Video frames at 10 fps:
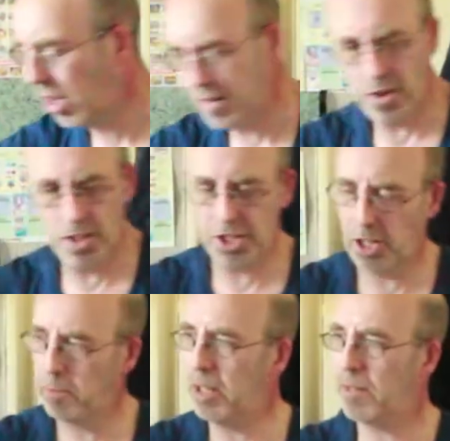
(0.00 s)
I have got his
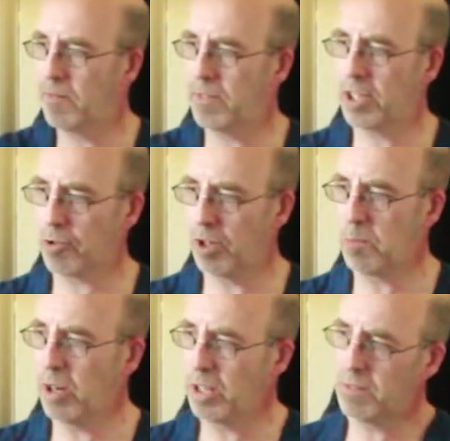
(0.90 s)
helmet, the
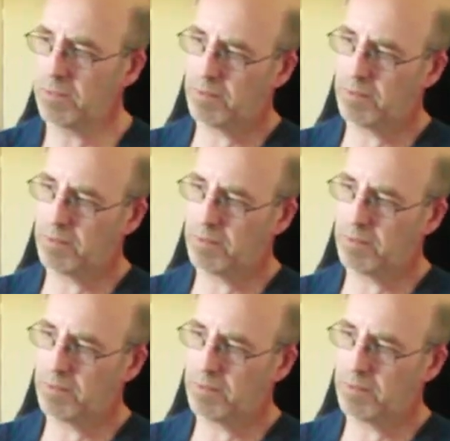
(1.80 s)
green one,